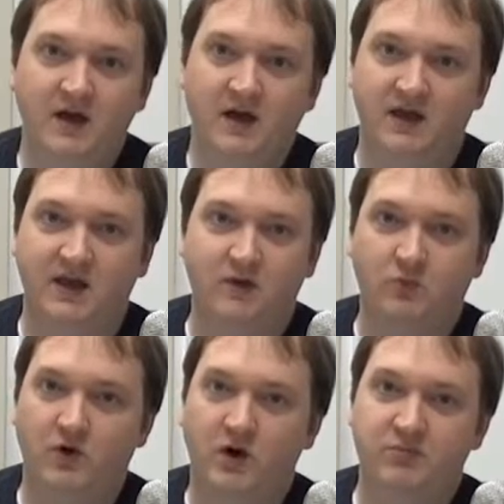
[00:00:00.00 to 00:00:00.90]
Again,
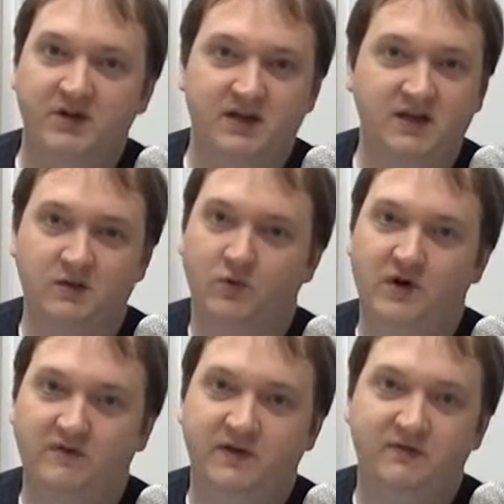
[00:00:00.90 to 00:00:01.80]
we're hoping to get to
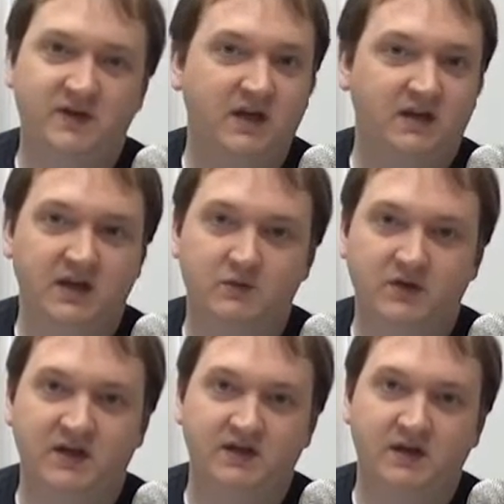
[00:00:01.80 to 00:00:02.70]
150. I think we'll
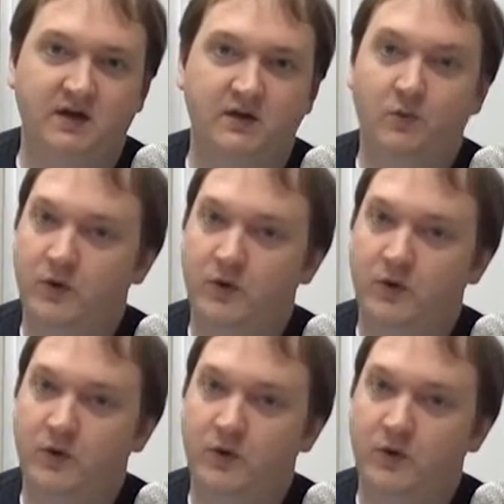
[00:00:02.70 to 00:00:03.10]
get there.